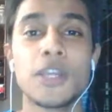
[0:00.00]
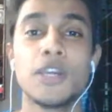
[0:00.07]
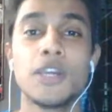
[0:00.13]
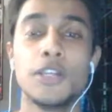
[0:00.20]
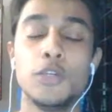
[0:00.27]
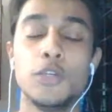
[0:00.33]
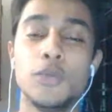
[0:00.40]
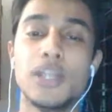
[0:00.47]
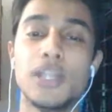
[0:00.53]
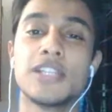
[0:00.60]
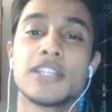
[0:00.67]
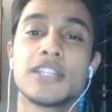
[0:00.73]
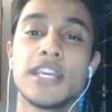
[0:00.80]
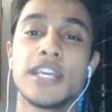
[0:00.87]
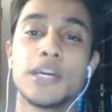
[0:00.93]
you will
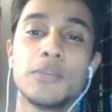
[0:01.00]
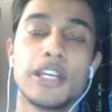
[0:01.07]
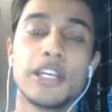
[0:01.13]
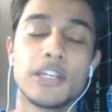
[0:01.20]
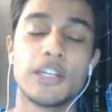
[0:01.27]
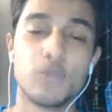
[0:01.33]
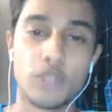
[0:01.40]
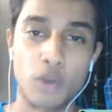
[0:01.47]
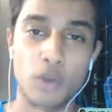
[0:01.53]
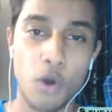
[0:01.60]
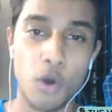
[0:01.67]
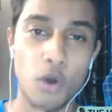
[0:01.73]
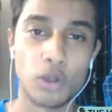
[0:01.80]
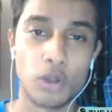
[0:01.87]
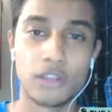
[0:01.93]
stay updated with
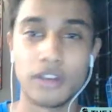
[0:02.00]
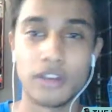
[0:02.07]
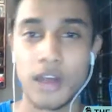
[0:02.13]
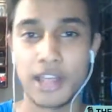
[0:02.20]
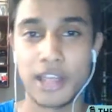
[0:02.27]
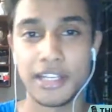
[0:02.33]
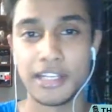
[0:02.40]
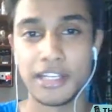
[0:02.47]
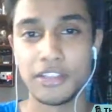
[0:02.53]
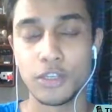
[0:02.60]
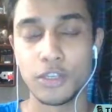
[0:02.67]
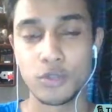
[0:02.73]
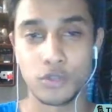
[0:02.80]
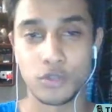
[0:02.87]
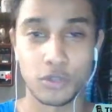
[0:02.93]
all the I League
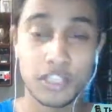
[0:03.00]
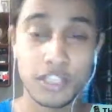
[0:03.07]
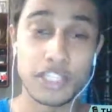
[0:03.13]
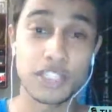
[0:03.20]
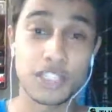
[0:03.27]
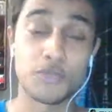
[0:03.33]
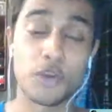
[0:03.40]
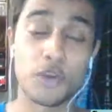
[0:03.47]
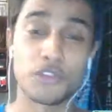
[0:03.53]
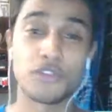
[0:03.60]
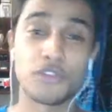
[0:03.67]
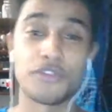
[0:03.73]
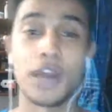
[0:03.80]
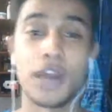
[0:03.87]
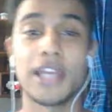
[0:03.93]
news. So this is Voice
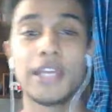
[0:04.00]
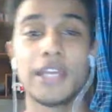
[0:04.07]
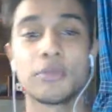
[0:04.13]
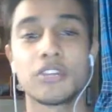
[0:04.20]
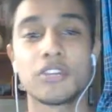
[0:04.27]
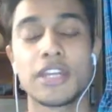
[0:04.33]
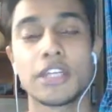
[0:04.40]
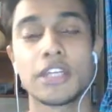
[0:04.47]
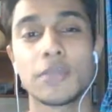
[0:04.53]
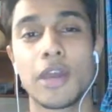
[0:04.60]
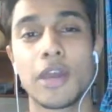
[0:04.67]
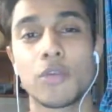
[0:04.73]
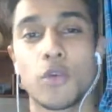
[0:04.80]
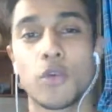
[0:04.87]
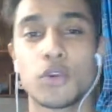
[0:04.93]
of I League presented
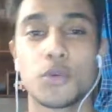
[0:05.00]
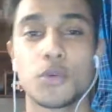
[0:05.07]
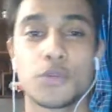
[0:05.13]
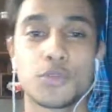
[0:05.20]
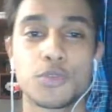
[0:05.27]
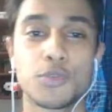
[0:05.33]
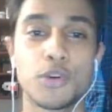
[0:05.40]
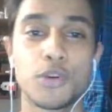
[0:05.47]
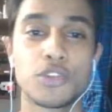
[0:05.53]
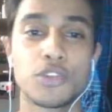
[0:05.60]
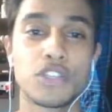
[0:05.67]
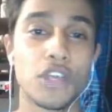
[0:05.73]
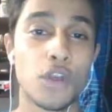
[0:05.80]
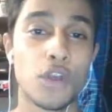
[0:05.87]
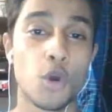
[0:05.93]
by Quadcober
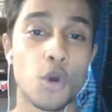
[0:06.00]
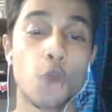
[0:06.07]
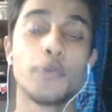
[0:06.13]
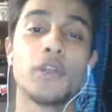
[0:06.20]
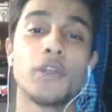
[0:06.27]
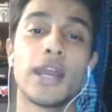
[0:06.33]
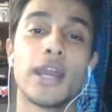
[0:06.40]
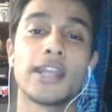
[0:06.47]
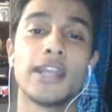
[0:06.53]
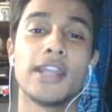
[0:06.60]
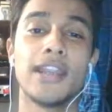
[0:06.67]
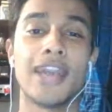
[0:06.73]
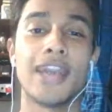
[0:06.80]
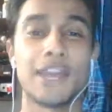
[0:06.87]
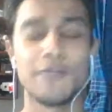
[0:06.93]
Sports. Hope you liked
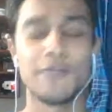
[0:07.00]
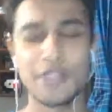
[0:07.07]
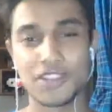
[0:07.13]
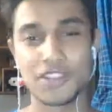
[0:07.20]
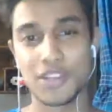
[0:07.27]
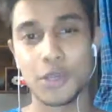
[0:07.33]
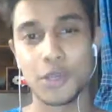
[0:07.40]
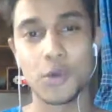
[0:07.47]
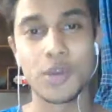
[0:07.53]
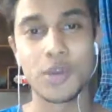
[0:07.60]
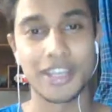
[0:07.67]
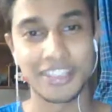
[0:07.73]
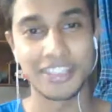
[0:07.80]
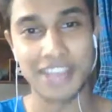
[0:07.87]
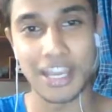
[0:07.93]
it, and we'll see you
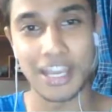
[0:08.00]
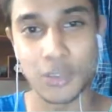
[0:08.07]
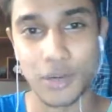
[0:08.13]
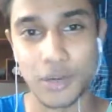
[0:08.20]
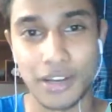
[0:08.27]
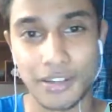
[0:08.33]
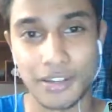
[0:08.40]
in the next one.